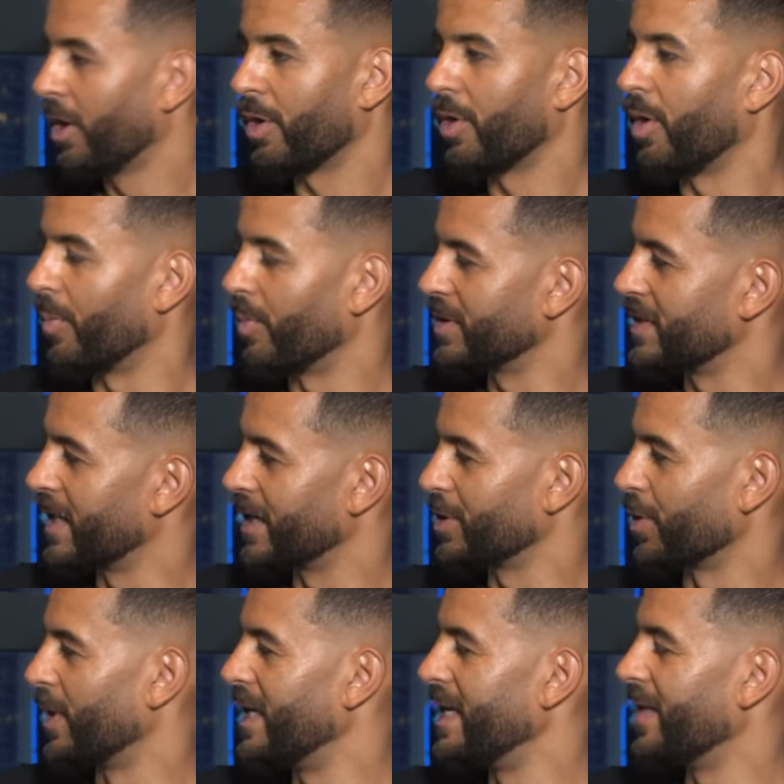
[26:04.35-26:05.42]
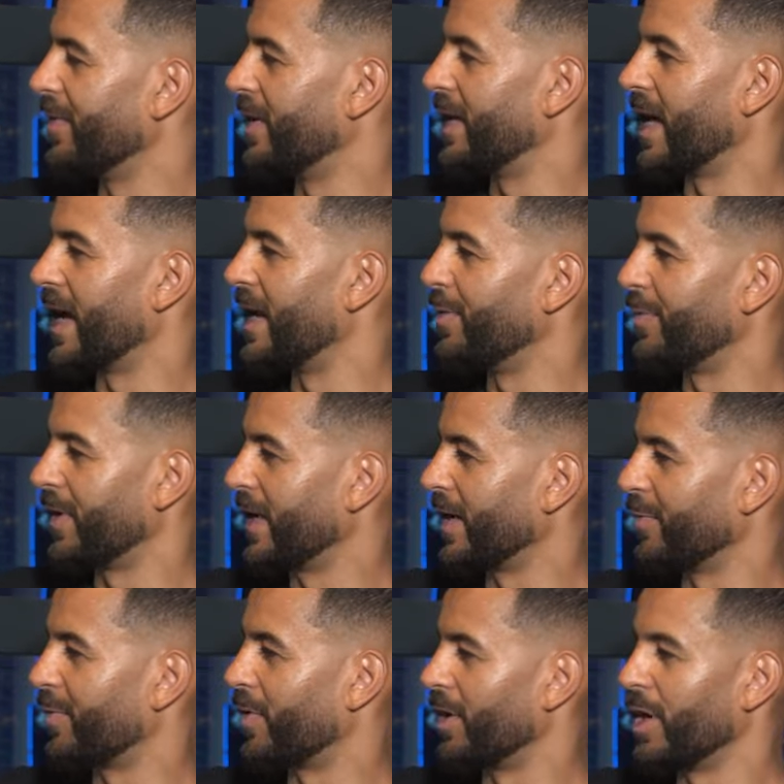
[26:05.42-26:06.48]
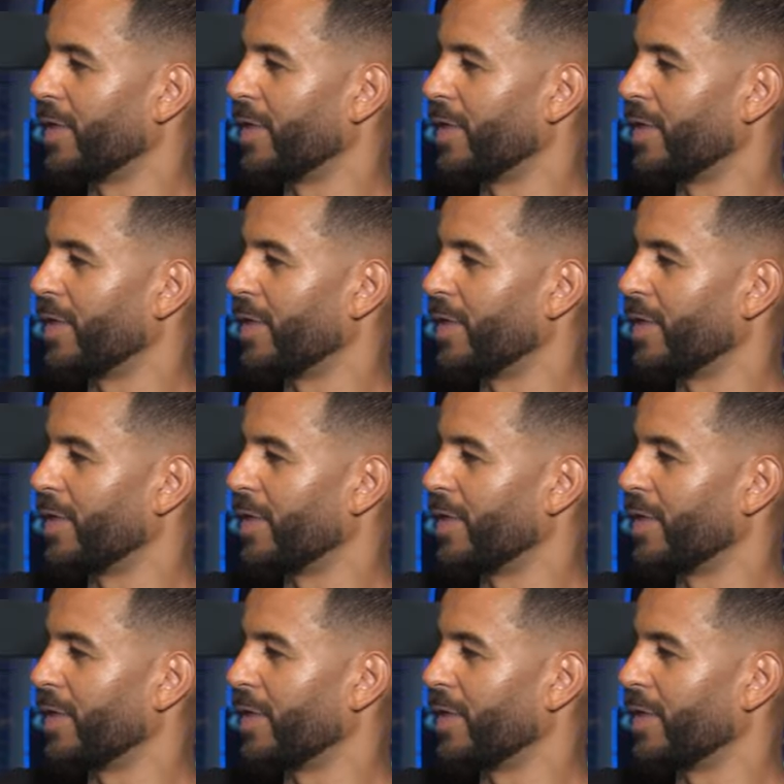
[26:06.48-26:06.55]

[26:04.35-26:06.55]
Klopp was there, so he never let anything get far.